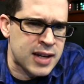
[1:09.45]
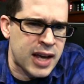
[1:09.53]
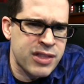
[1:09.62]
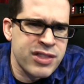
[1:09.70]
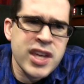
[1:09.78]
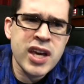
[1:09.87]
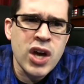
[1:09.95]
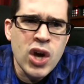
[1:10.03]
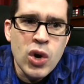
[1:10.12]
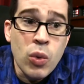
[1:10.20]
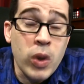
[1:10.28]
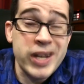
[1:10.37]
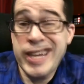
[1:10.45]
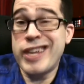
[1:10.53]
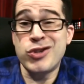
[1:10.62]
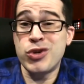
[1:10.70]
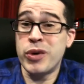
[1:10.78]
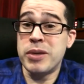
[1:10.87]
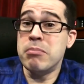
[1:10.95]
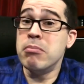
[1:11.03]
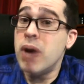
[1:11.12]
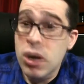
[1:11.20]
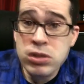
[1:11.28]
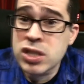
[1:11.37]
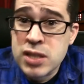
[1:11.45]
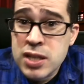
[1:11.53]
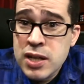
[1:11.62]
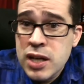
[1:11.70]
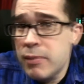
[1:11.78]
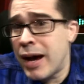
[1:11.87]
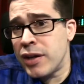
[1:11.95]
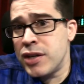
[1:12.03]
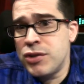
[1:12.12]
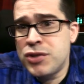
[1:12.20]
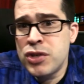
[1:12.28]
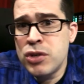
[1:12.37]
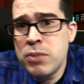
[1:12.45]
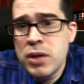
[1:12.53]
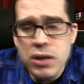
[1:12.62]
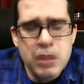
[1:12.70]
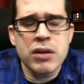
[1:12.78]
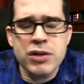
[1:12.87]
and I think what I enjoy most about YouTube, uh,